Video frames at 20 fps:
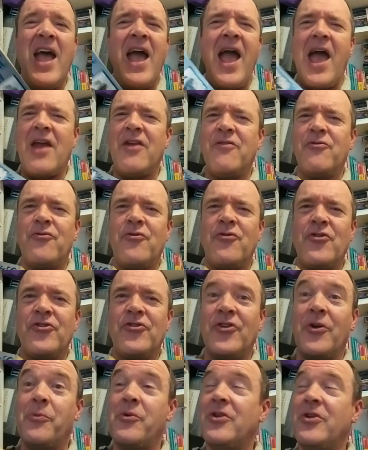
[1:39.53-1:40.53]
And for
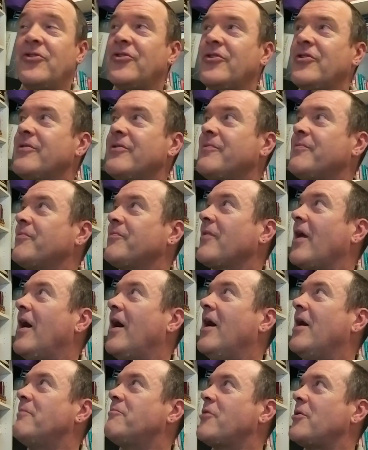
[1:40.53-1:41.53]
some reason,
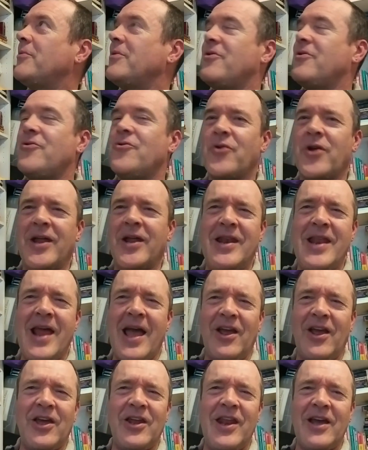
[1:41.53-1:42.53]
probably through
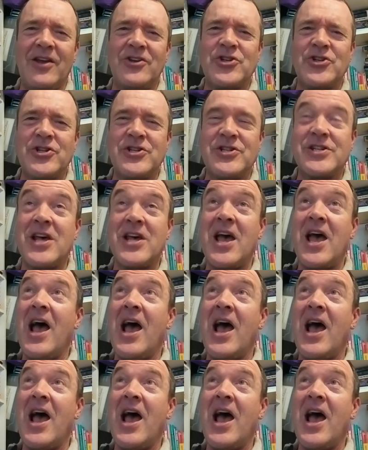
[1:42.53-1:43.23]
connections,